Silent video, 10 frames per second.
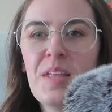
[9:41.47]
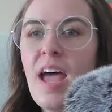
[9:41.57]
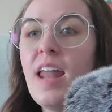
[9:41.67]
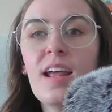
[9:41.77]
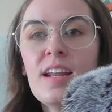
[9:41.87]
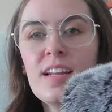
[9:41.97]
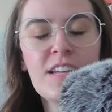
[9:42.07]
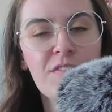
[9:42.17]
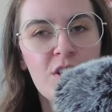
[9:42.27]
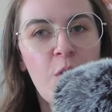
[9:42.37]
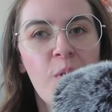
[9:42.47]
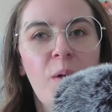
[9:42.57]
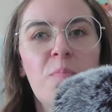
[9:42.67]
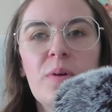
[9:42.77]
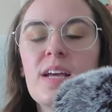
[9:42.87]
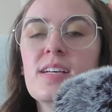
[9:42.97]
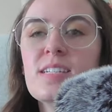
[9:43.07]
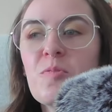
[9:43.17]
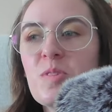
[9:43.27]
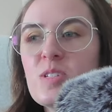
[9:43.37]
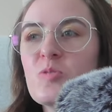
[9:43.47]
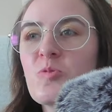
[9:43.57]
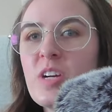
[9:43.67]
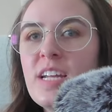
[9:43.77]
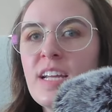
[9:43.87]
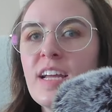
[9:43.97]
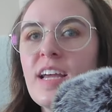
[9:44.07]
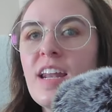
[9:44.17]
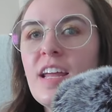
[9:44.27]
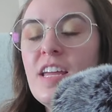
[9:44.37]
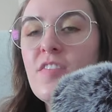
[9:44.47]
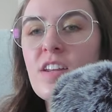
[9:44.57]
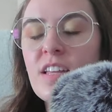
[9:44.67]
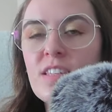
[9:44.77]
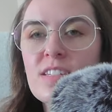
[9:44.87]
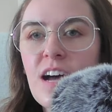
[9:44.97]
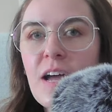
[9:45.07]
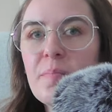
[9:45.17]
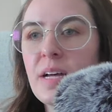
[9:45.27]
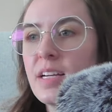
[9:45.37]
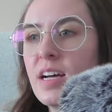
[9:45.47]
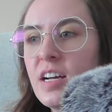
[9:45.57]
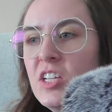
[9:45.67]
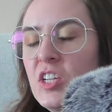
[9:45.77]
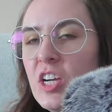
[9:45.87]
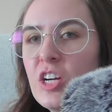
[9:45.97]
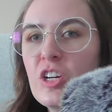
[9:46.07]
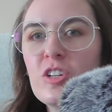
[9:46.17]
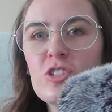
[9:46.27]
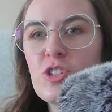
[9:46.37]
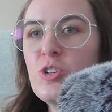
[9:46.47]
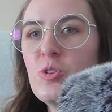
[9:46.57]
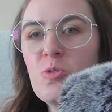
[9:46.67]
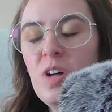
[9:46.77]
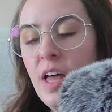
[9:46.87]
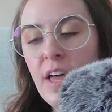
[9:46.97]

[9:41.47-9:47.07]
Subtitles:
And I didn't even know it because I wasn't reading. And even at the time, like a year or two,